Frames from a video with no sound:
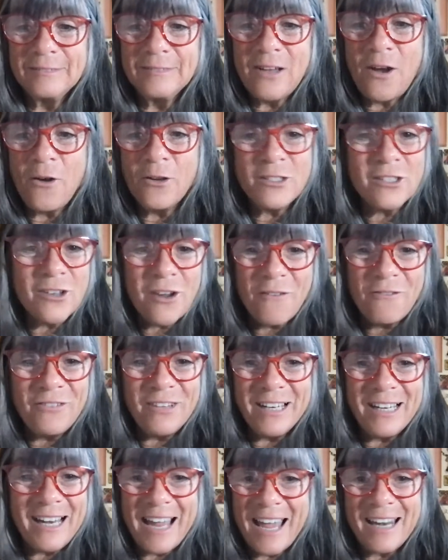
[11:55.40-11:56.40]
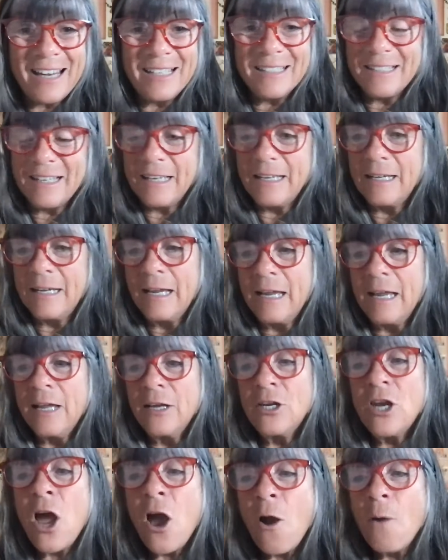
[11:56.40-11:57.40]
Oh, it's not funny yet, is it?
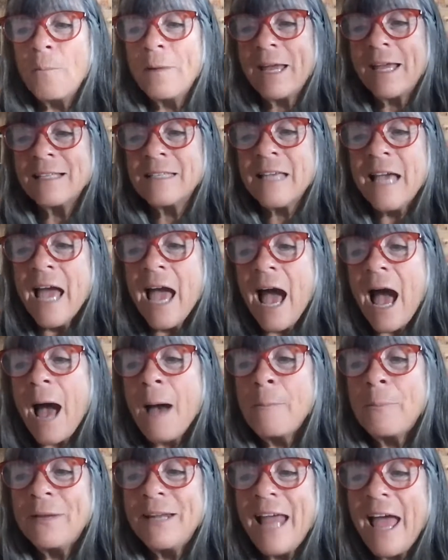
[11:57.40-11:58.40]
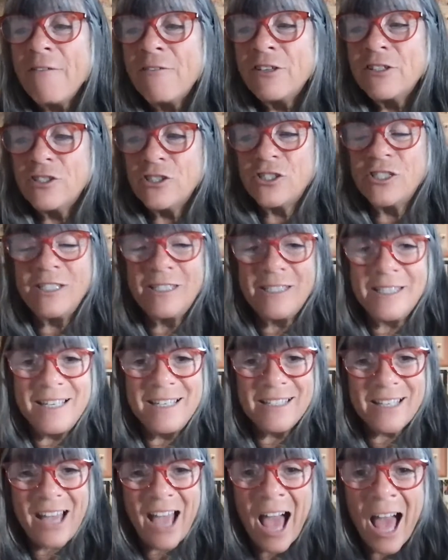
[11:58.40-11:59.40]
No, because up in heaven, she
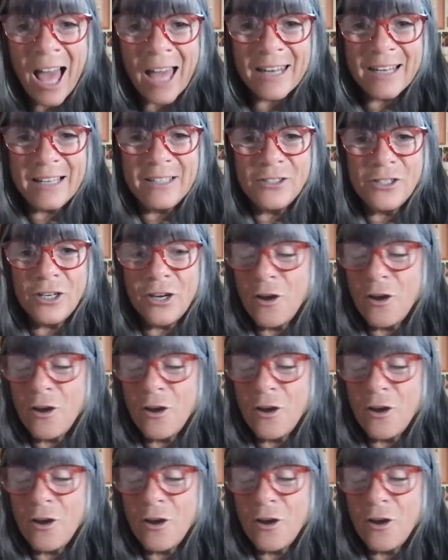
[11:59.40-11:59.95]
sees God and she